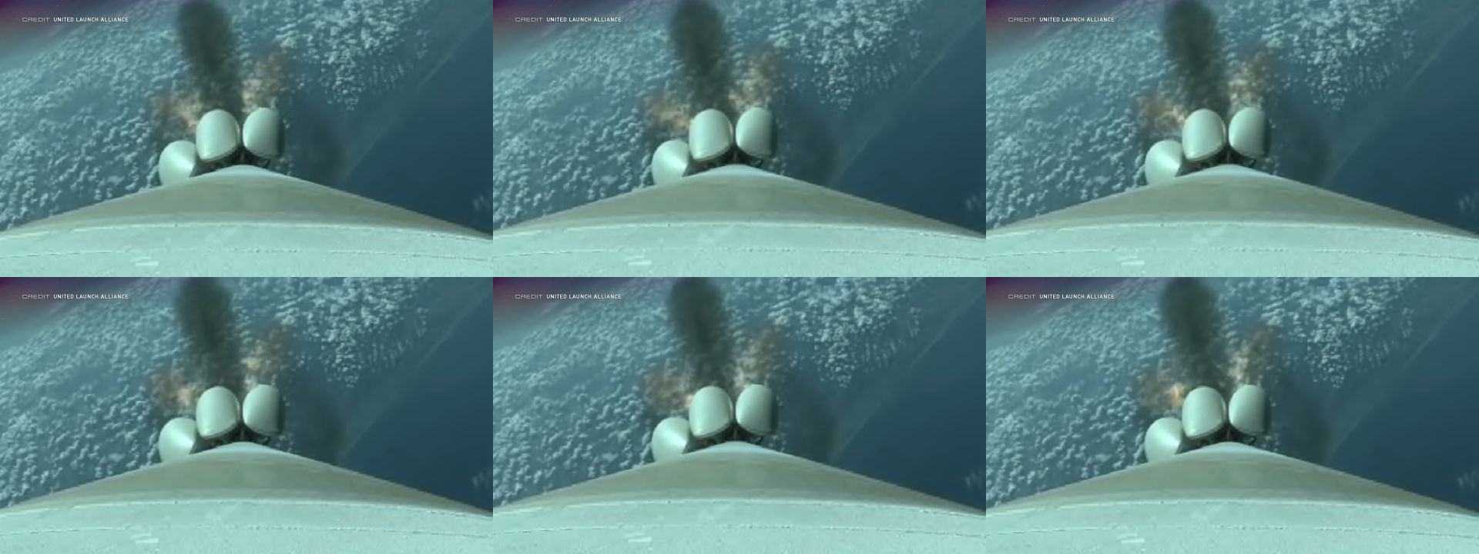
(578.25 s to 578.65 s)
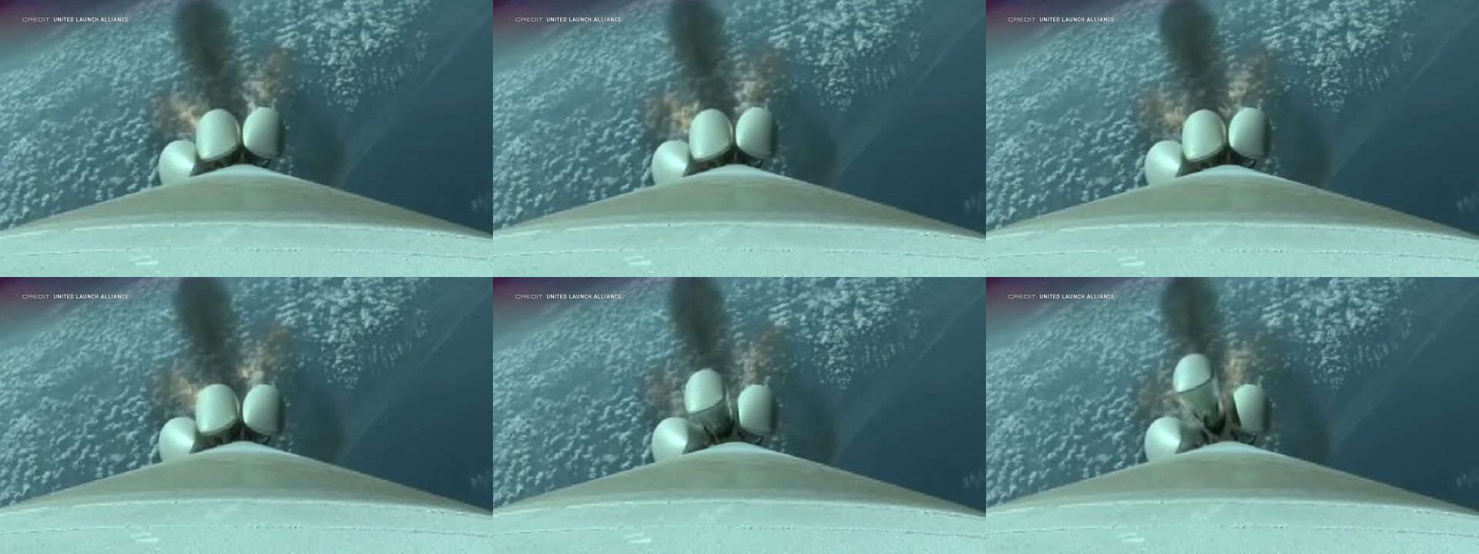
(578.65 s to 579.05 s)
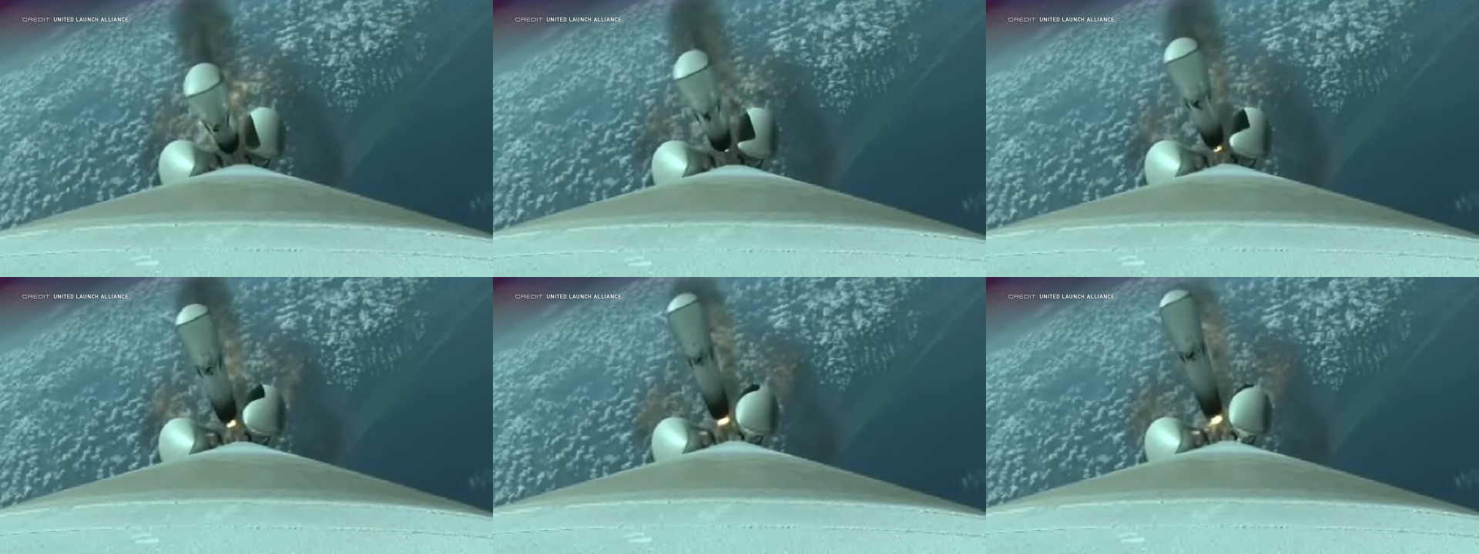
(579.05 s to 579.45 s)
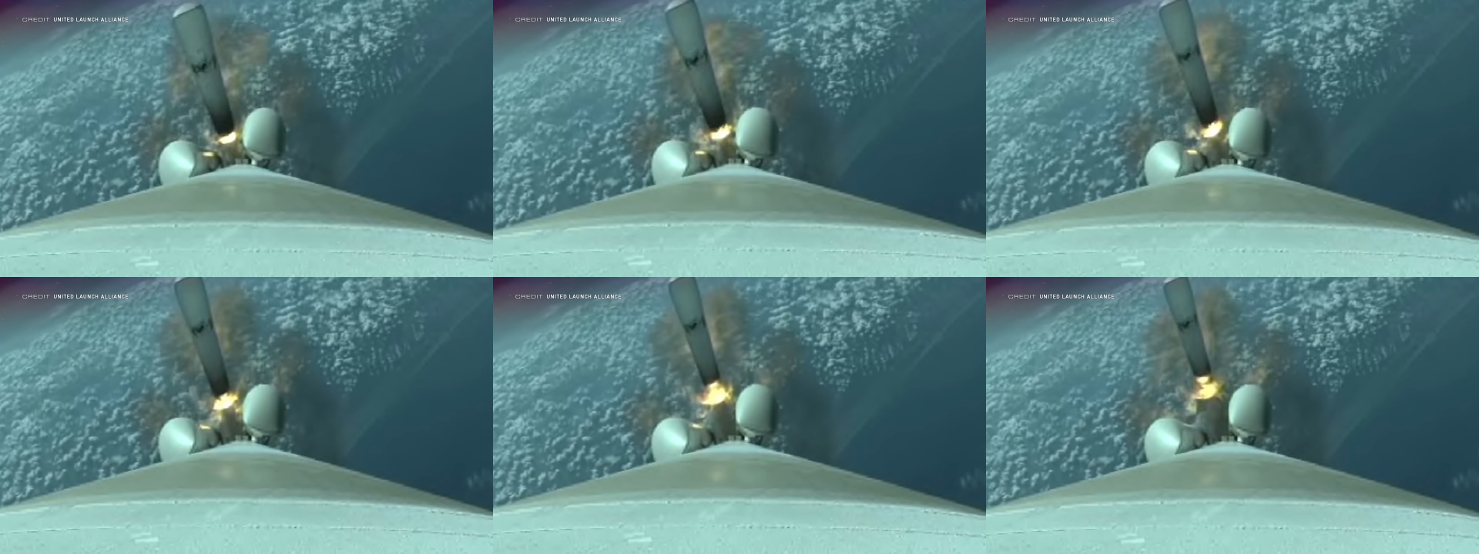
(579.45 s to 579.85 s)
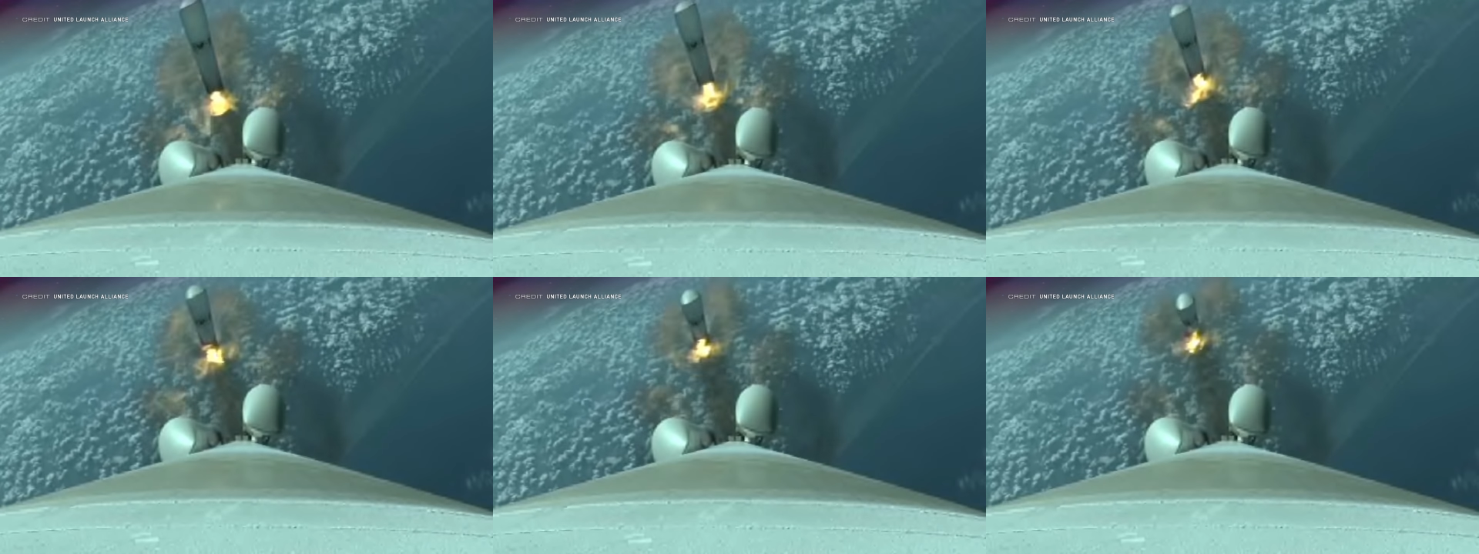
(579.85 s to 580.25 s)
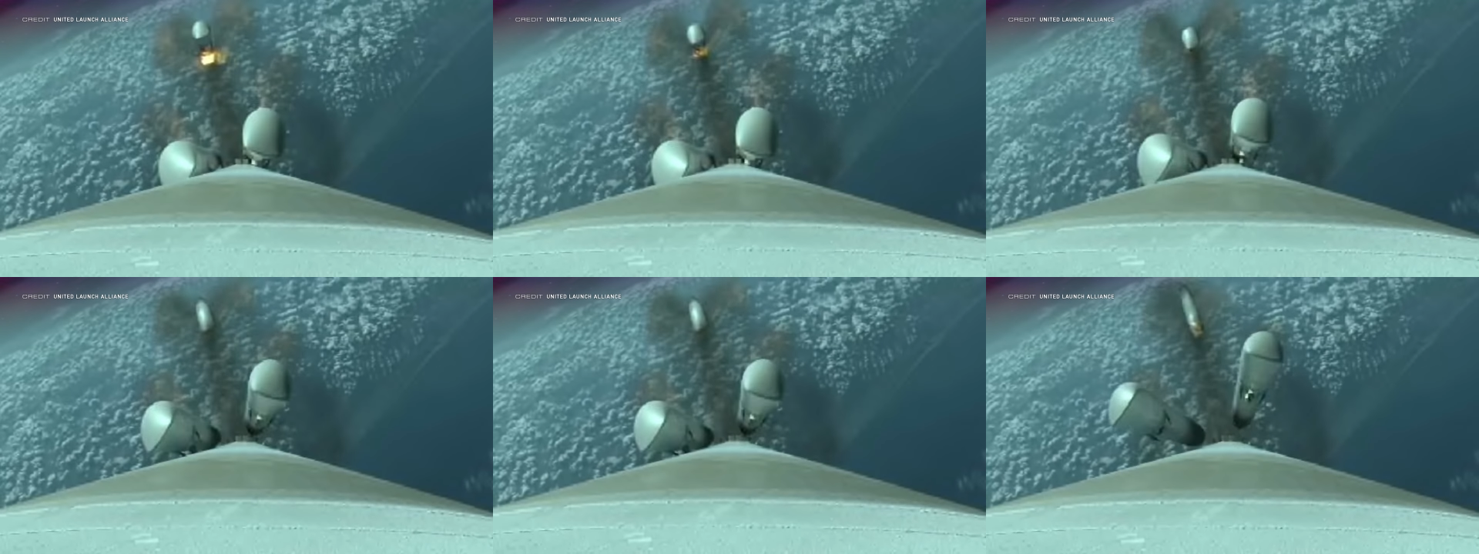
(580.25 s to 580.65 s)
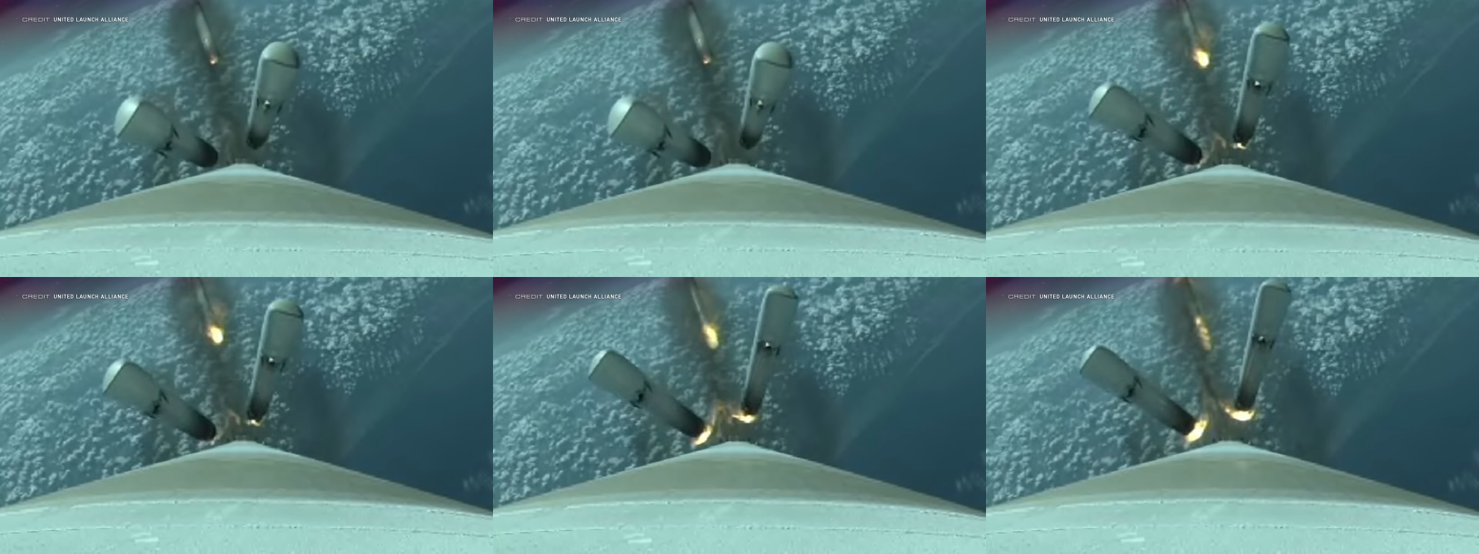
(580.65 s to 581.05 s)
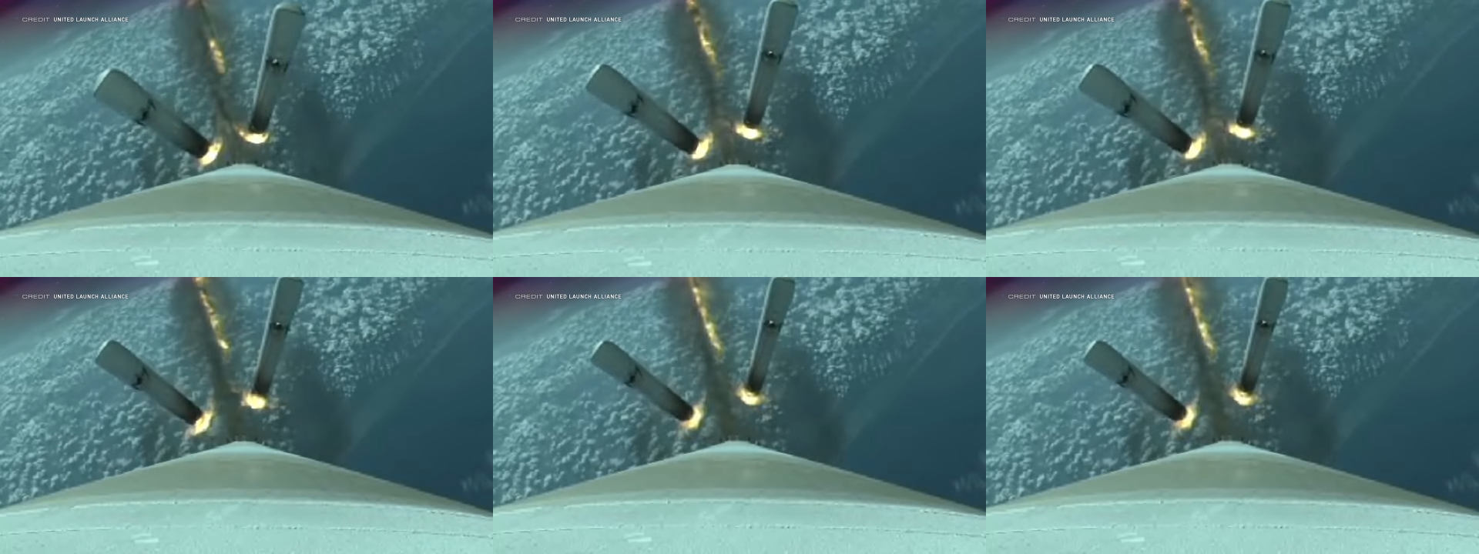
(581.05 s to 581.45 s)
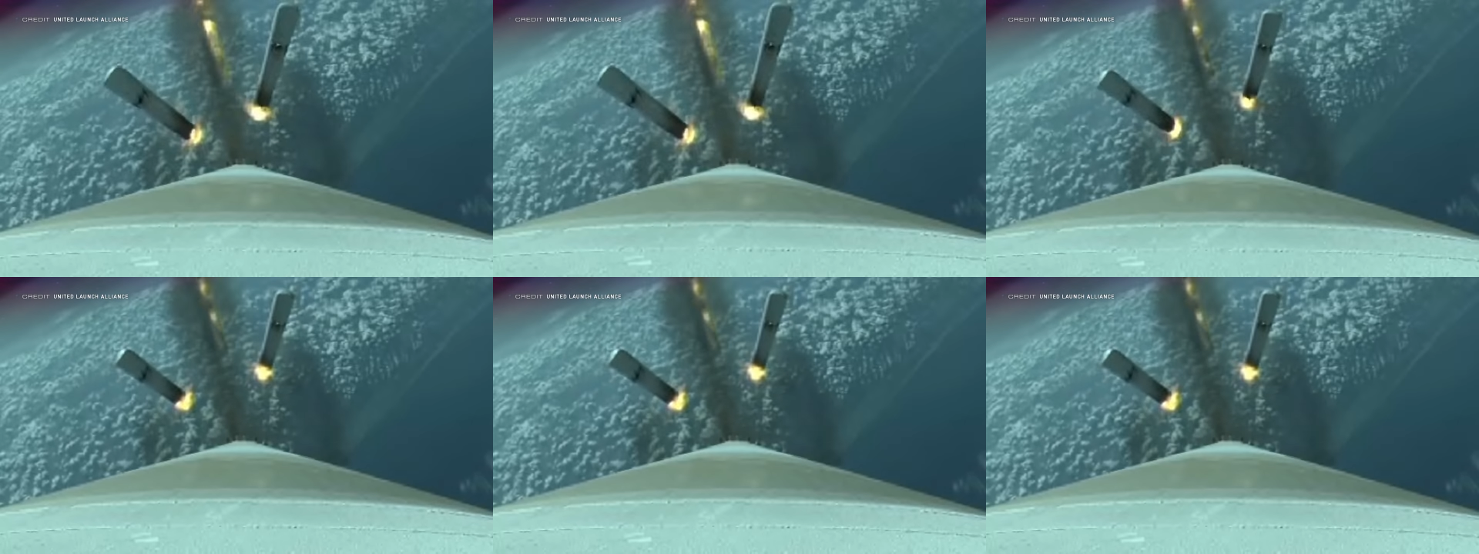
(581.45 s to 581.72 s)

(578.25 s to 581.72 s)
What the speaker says: [unreadable: no face in view]